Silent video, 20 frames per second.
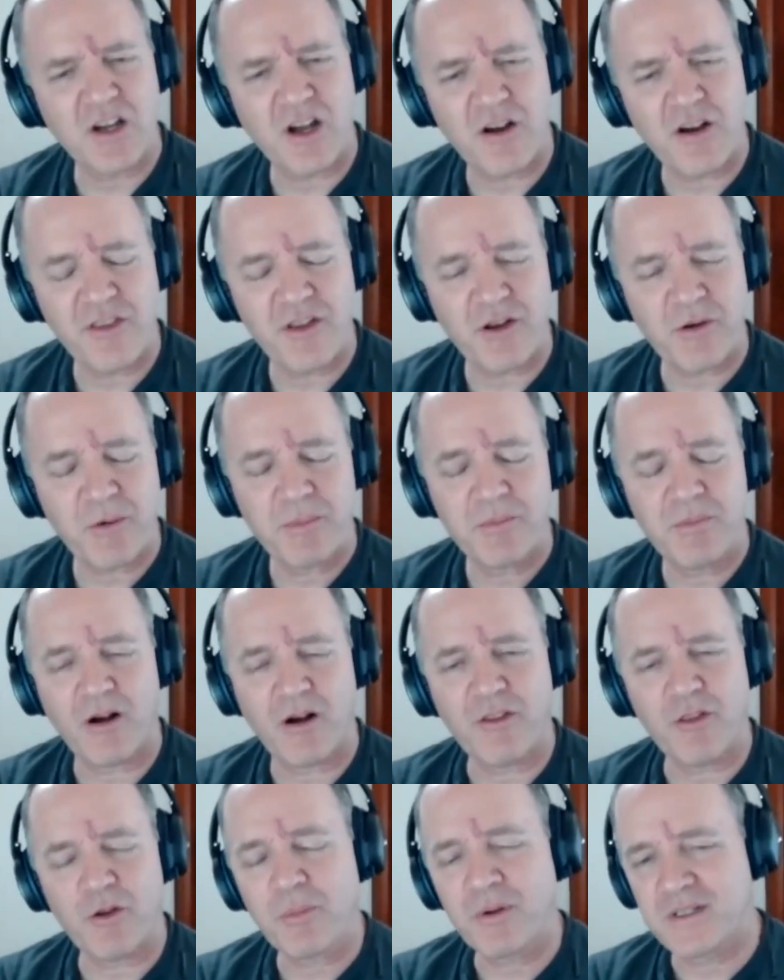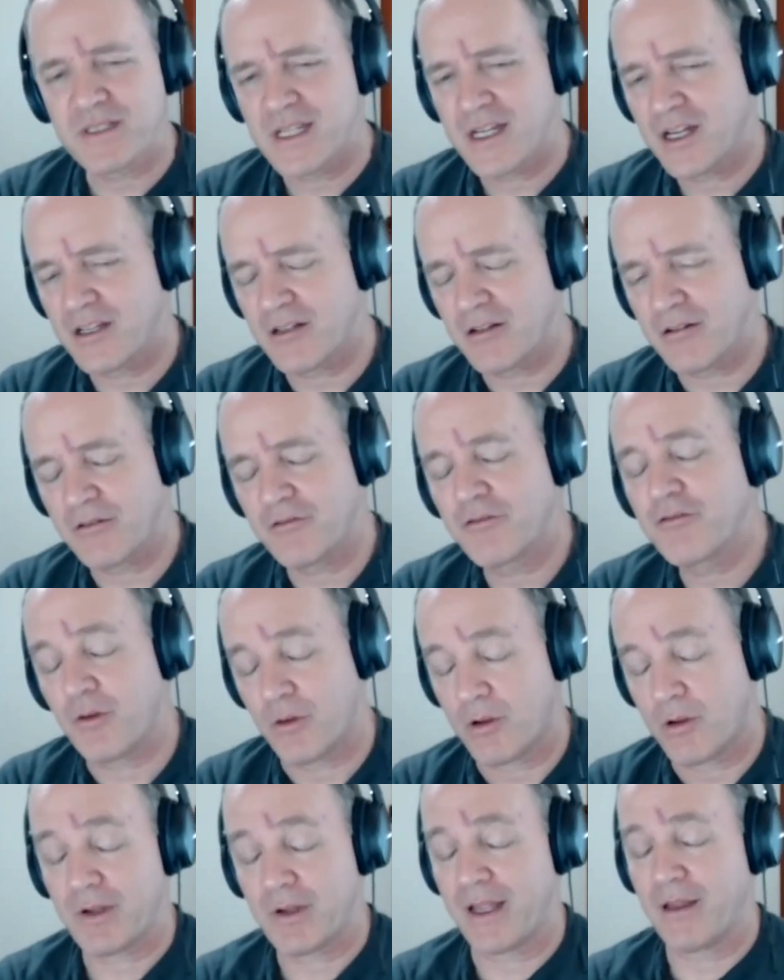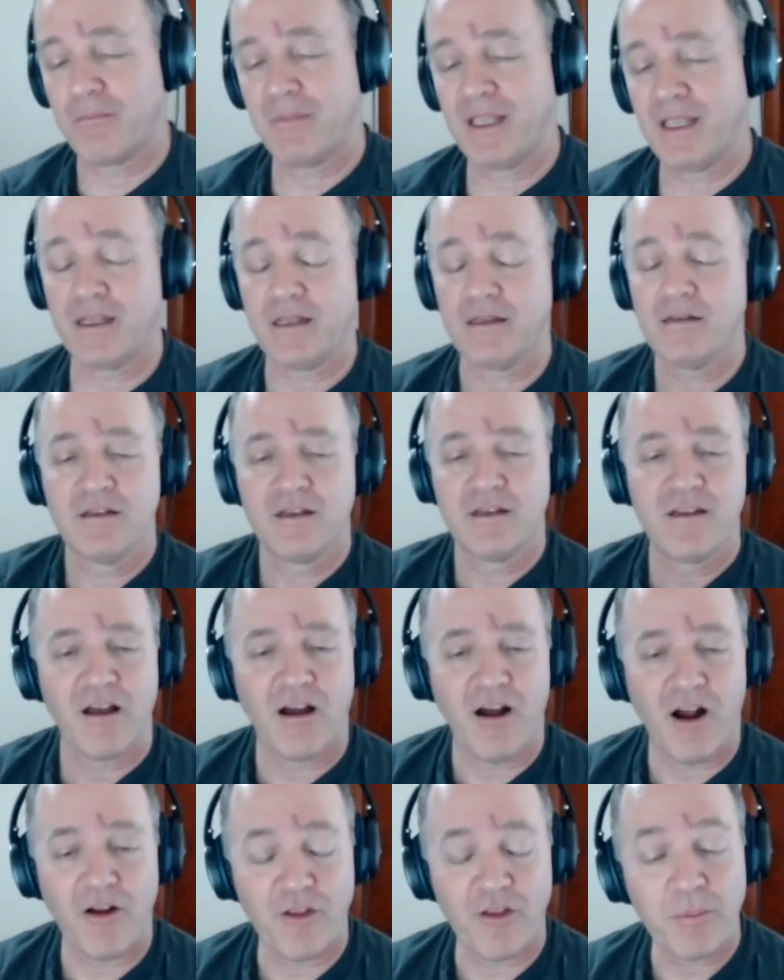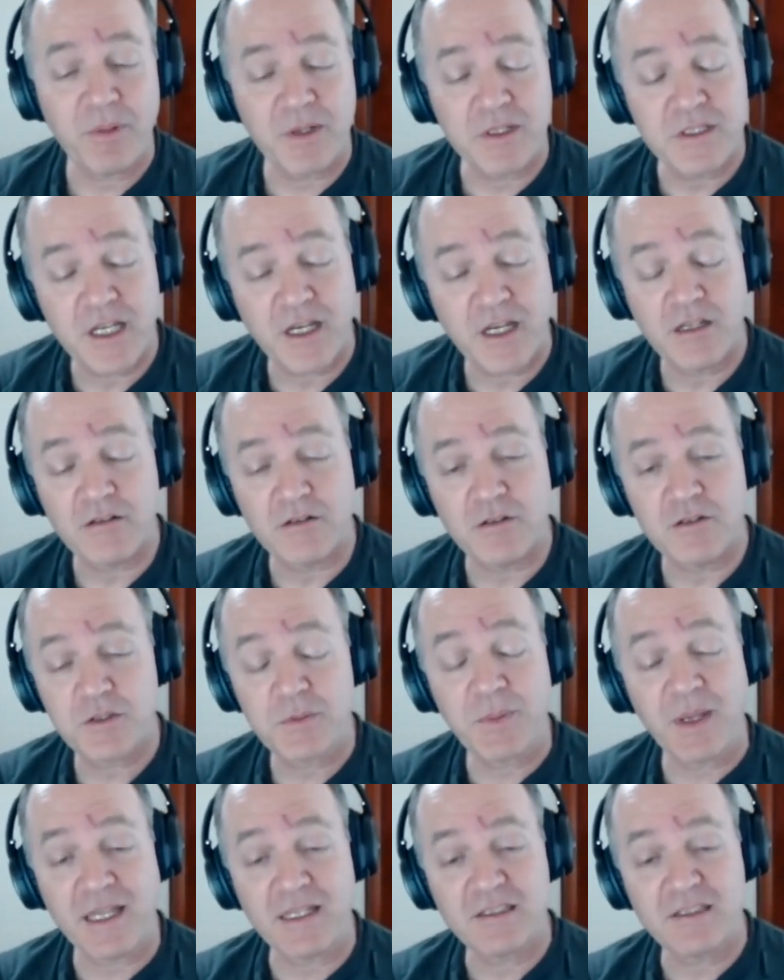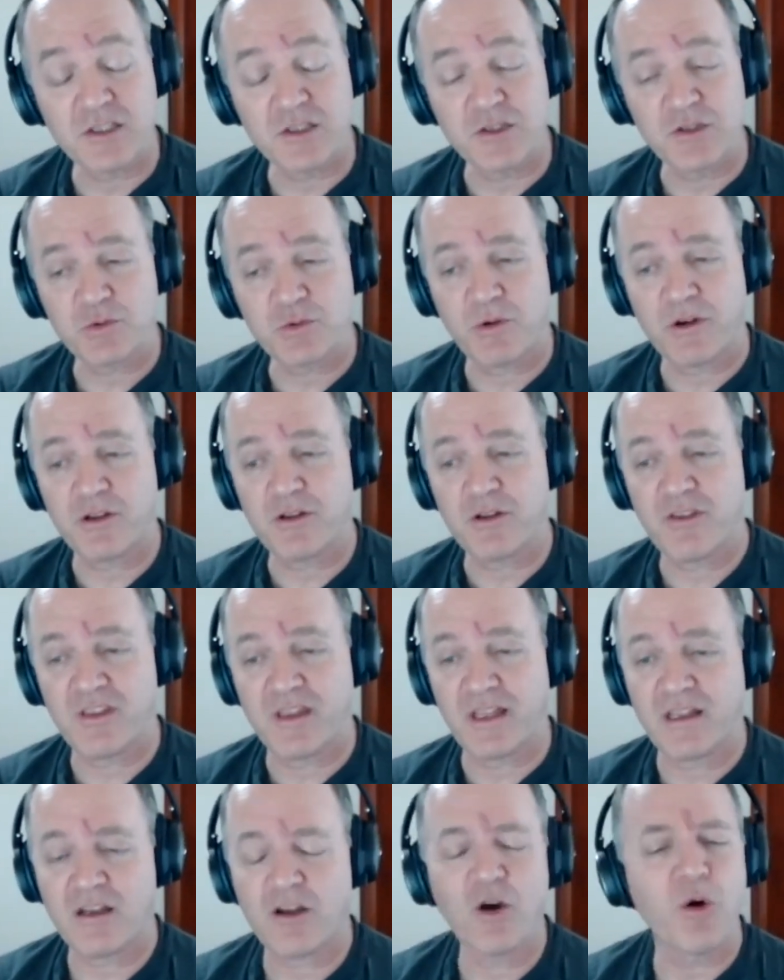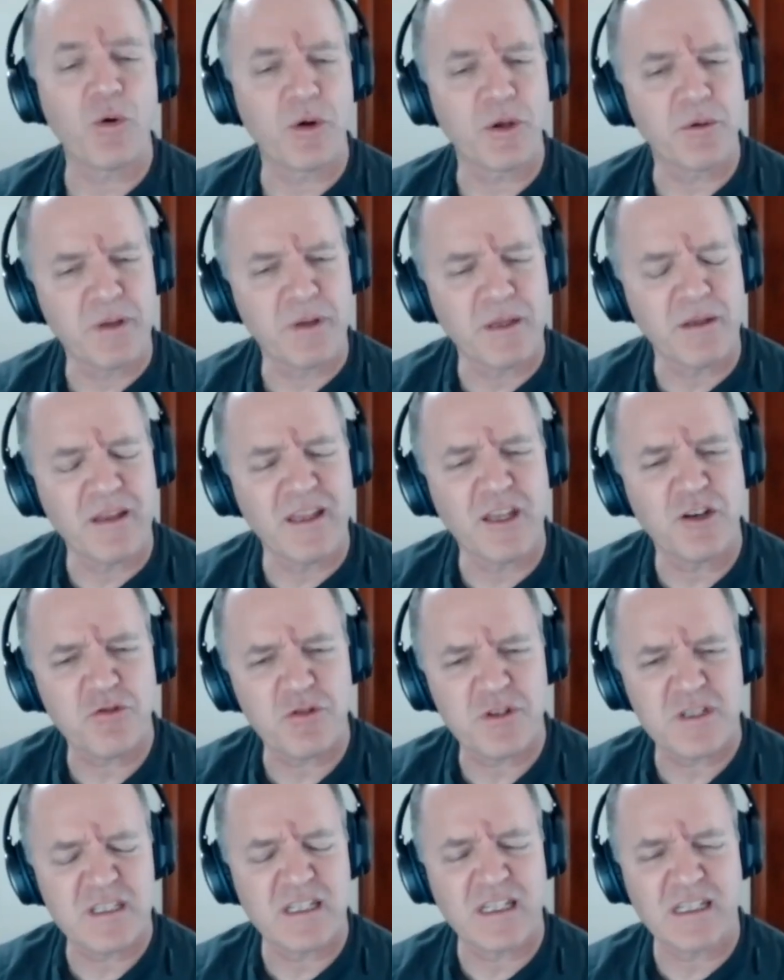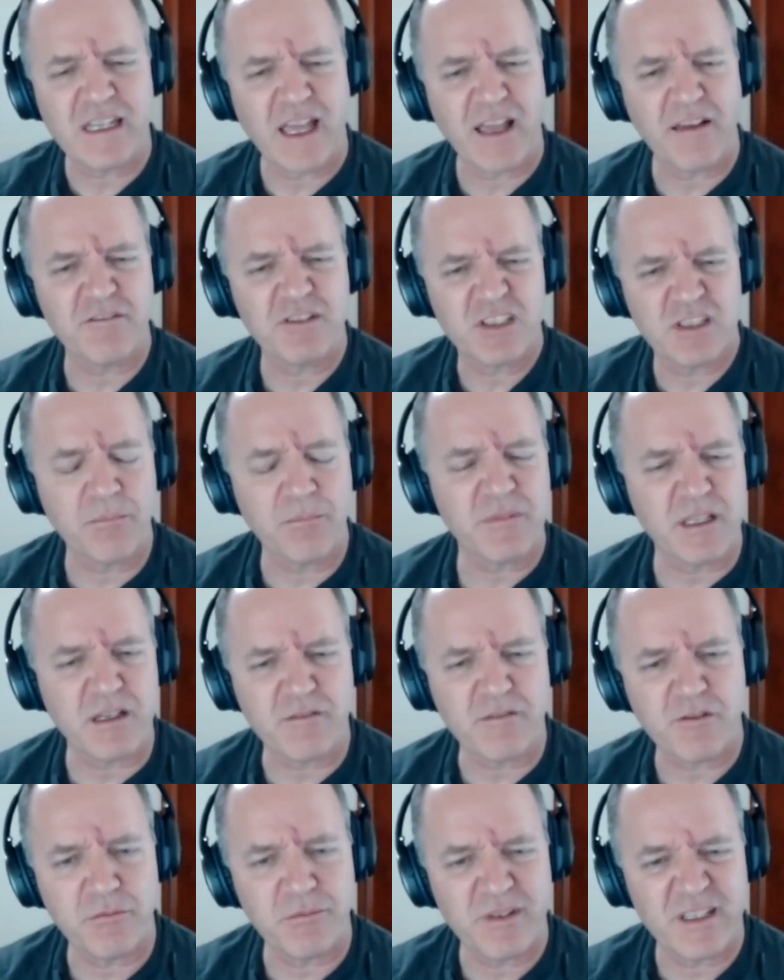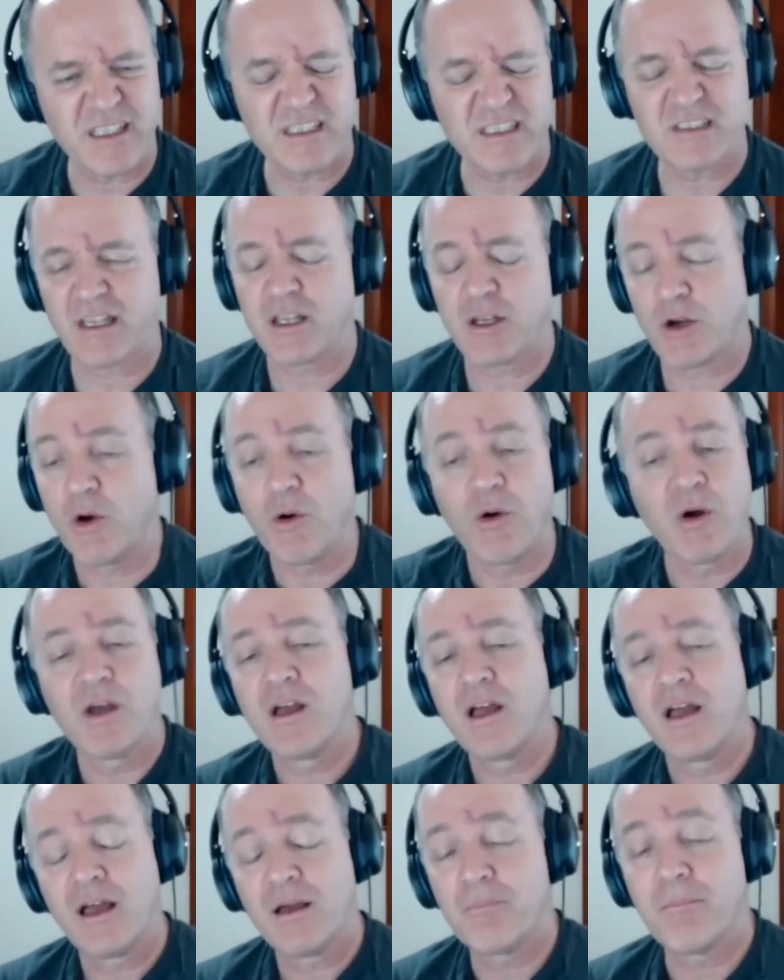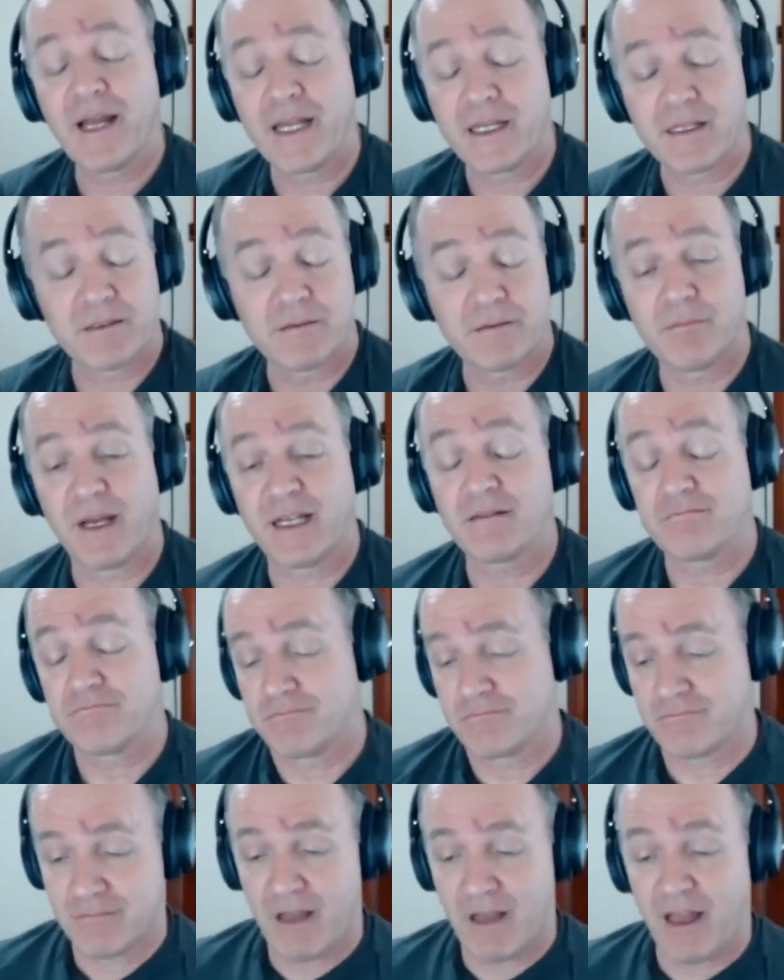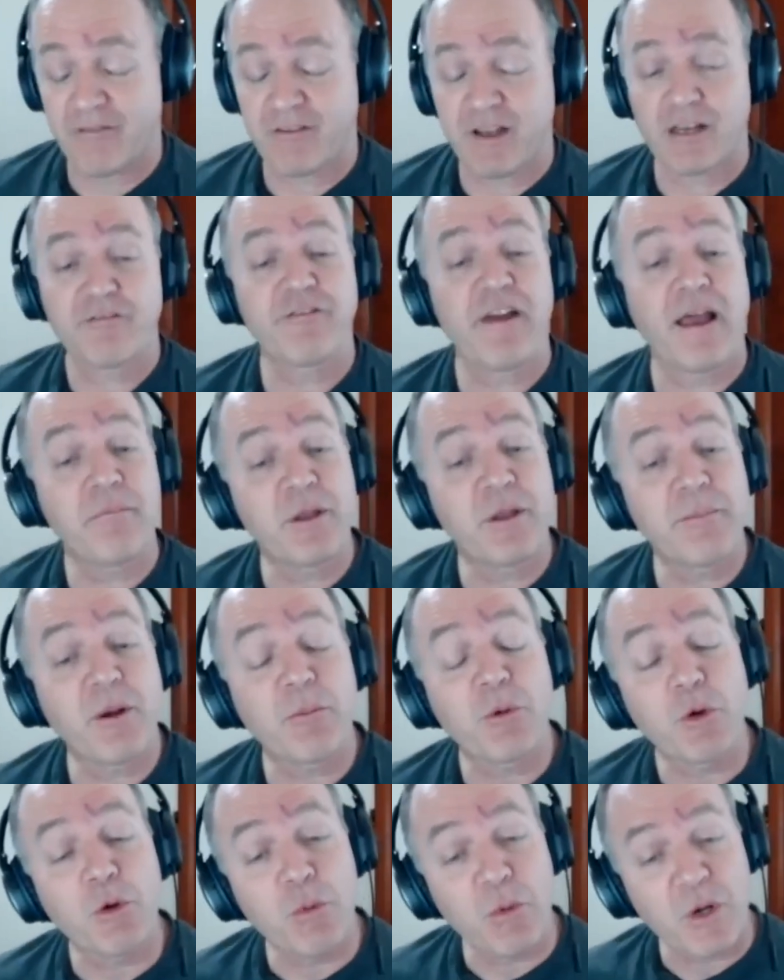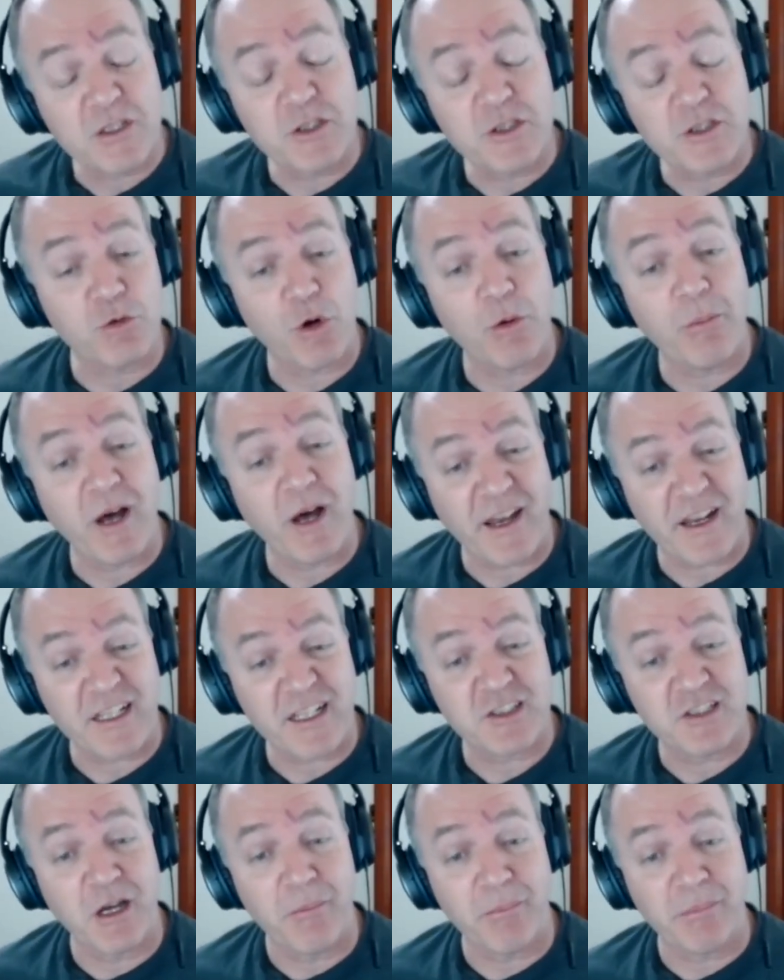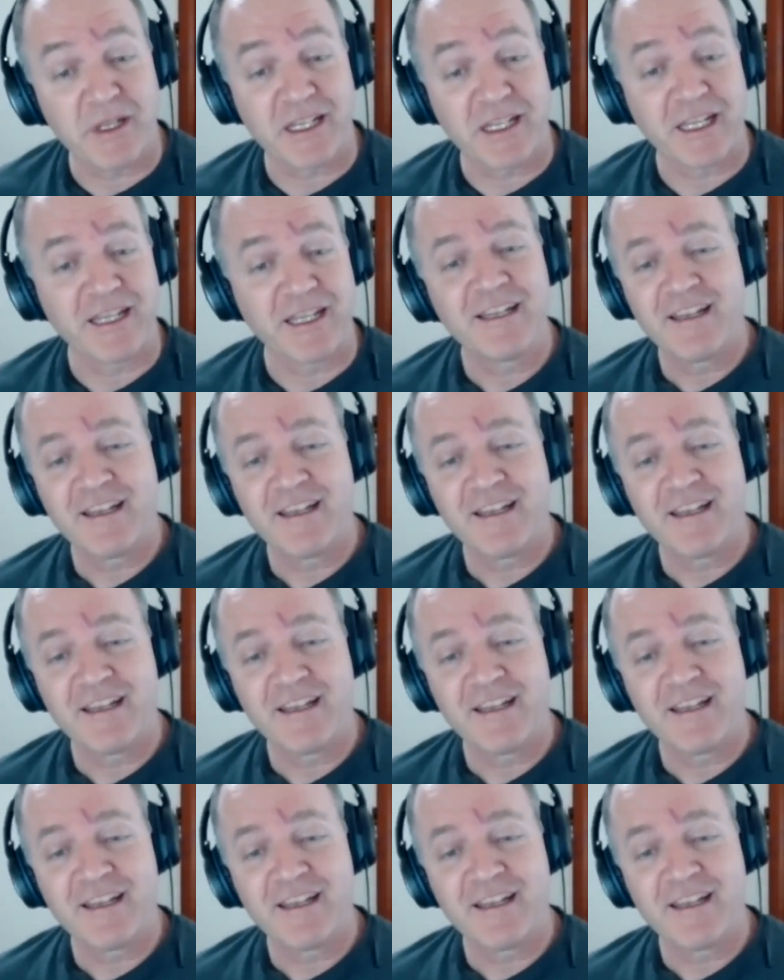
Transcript: are there, are there particular, for, okay, me, are there particular spaces where you think, oh, it'd be interesting to have something from this? I know my, my I've got a family member who works in a robotics company.